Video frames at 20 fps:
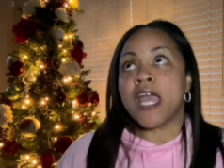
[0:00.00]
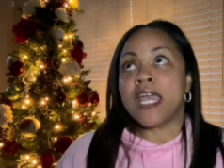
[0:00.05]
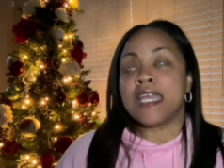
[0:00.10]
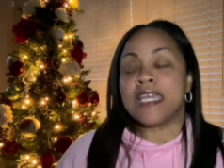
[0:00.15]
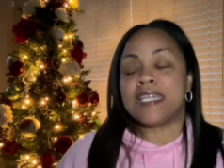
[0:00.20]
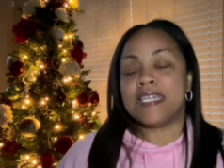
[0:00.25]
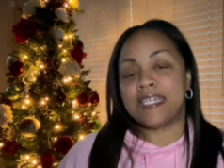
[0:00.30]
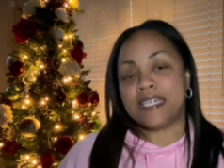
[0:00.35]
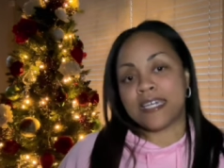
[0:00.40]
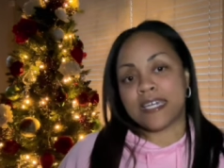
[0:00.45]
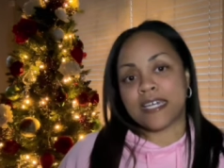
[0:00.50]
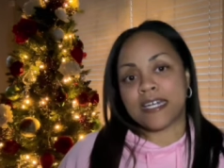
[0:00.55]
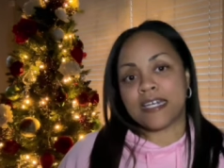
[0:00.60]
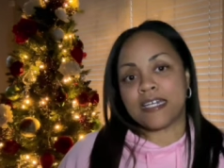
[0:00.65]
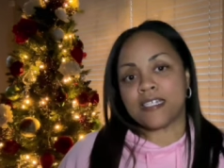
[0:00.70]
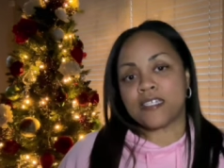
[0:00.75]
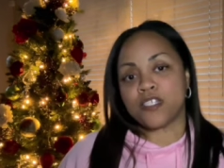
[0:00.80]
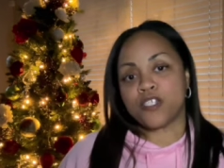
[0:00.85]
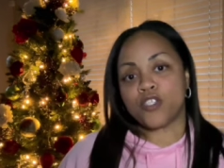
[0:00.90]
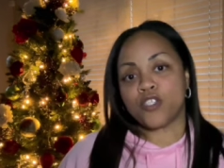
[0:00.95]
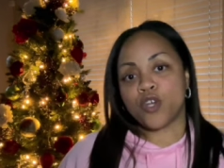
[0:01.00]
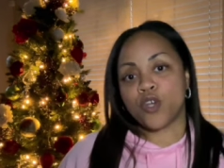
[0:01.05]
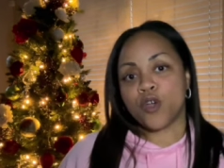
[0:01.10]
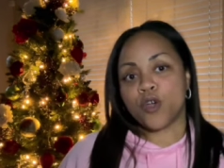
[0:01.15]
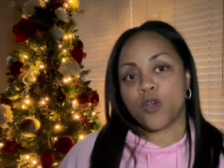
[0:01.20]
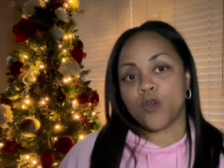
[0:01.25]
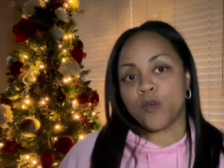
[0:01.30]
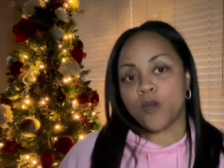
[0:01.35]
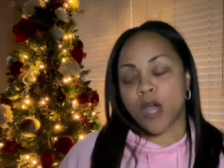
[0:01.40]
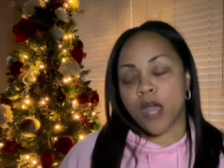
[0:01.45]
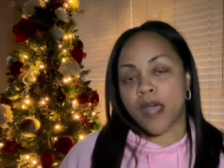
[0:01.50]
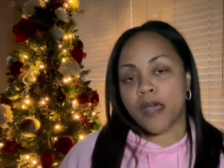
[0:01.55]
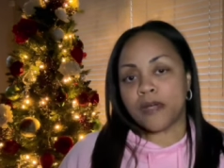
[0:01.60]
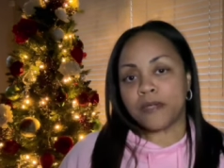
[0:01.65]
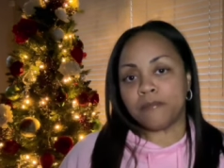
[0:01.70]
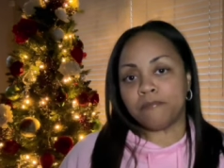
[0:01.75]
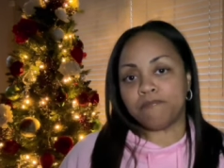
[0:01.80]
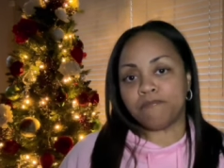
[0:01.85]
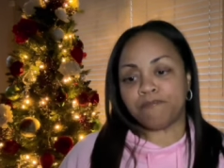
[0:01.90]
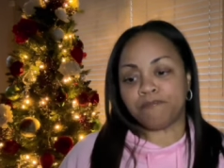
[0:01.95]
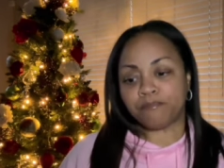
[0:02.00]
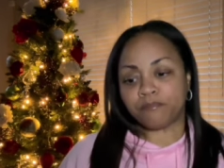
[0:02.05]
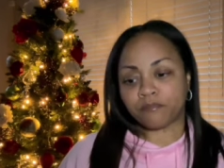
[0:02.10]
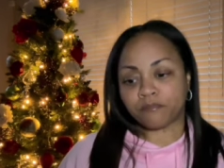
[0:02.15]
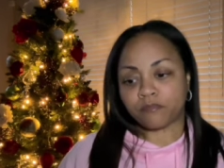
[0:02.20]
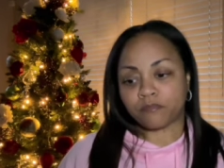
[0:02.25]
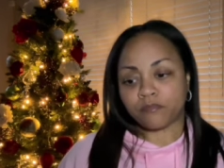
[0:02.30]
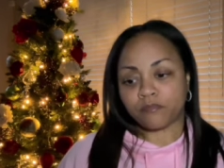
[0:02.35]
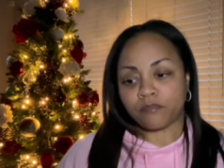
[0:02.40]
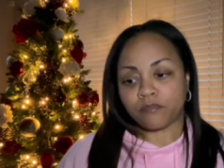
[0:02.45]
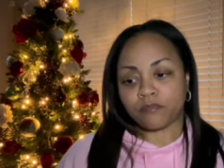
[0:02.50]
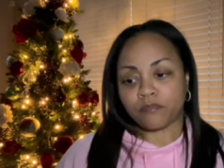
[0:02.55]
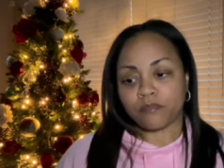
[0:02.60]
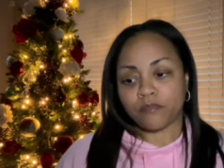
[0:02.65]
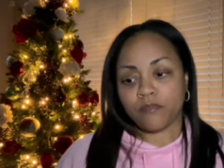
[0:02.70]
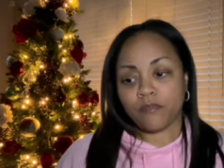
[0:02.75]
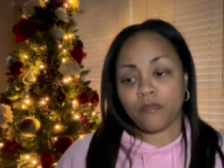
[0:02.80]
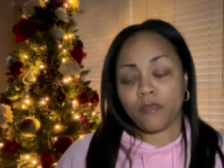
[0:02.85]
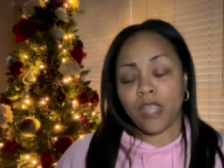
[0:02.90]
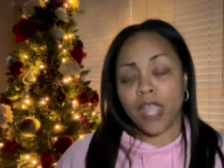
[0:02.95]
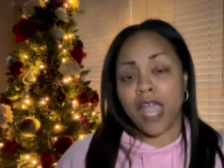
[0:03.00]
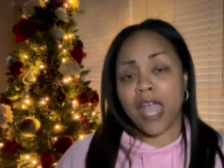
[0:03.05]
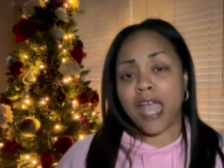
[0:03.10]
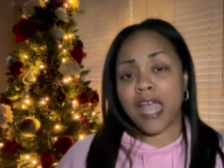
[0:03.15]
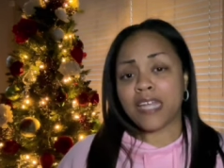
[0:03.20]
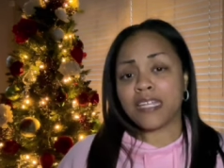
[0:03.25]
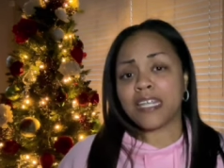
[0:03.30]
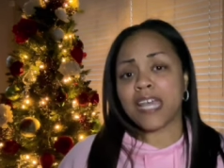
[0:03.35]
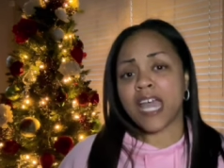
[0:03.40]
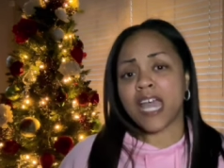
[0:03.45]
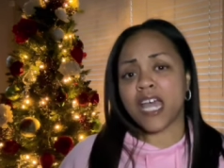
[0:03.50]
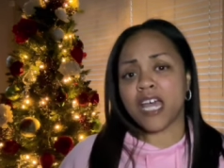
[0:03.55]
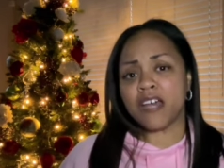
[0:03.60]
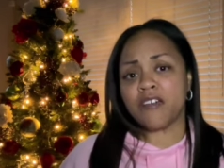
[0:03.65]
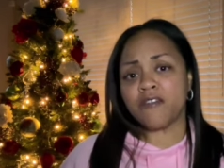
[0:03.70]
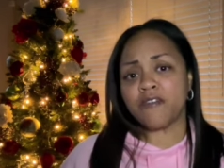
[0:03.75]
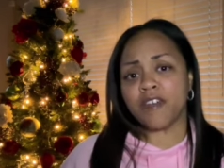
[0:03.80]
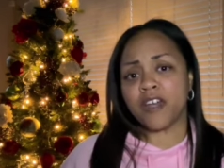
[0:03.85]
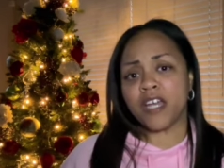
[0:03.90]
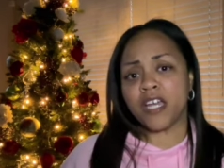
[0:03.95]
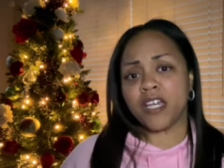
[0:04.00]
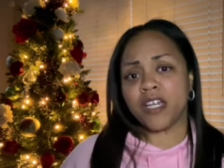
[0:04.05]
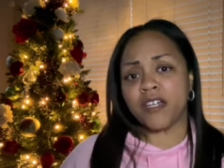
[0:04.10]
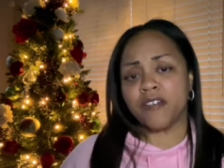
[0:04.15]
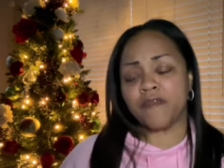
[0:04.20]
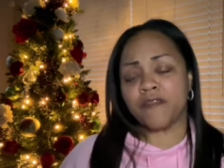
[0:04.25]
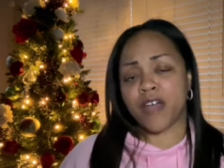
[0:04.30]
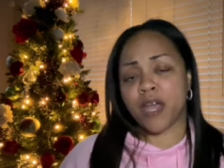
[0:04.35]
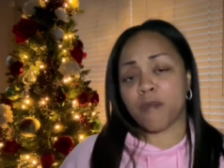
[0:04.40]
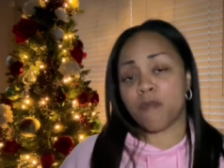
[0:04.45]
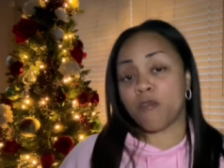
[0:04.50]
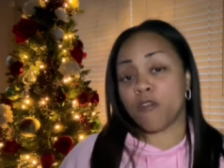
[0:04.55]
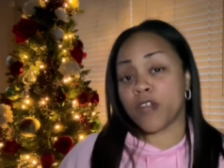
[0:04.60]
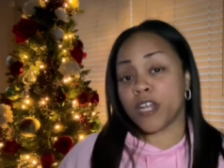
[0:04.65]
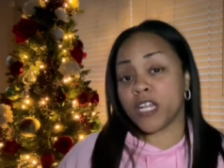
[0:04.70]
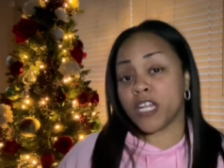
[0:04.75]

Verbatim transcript: Yeah, so um, I had to have a fibroid